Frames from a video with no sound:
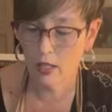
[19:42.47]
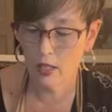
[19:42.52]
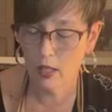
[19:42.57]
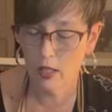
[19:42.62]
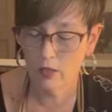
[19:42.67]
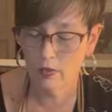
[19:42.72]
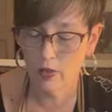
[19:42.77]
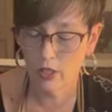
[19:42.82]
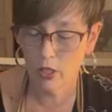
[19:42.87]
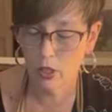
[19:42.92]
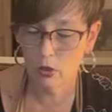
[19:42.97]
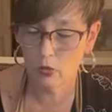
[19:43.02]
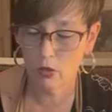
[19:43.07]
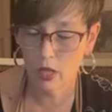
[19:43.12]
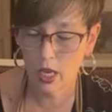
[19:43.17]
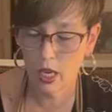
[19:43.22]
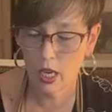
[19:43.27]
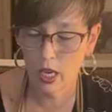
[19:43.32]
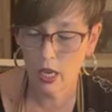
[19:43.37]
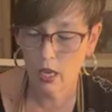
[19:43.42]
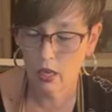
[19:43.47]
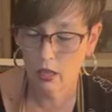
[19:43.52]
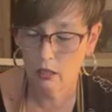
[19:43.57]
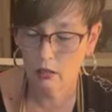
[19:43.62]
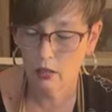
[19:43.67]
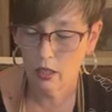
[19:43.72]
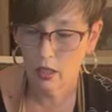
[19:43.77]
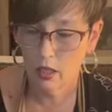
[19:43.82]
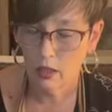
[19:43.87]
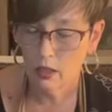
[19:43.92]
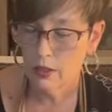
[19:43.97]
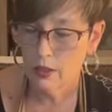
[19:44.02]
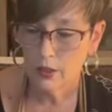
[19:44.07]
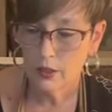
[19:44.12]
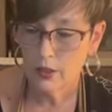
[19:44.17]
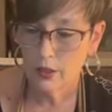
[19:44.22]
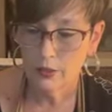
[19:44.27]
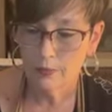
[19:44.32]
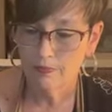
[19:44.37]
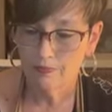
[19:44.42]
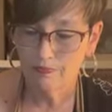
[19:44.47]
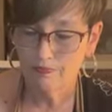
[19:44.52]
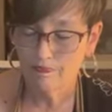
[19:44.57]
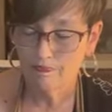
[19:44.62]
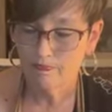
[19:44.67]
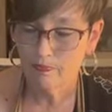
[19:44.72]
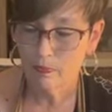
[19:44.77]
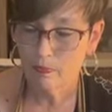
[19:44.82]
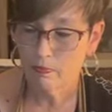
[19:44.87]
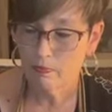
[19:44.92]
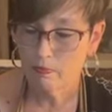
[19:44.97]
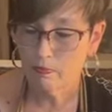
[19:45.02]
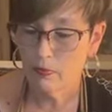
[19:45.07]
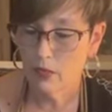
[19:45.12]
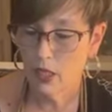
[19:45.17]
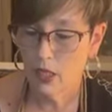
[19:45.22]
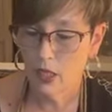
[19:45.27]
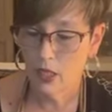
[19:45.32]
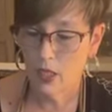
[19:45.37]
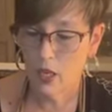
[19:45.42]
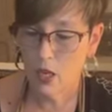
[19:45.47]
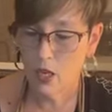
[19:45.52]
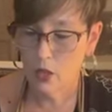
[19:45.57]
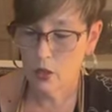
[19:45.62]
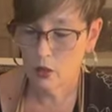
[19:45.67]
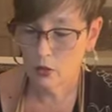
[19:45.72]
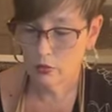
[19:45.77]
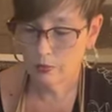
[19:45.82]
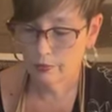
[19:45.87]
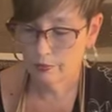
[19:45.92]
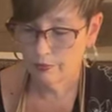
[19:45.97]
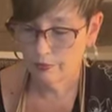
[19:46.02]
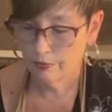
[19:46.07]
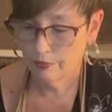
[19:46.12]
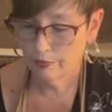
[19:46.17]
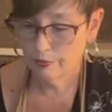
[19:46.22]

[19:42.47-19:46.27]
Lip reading: positive as you can. You know?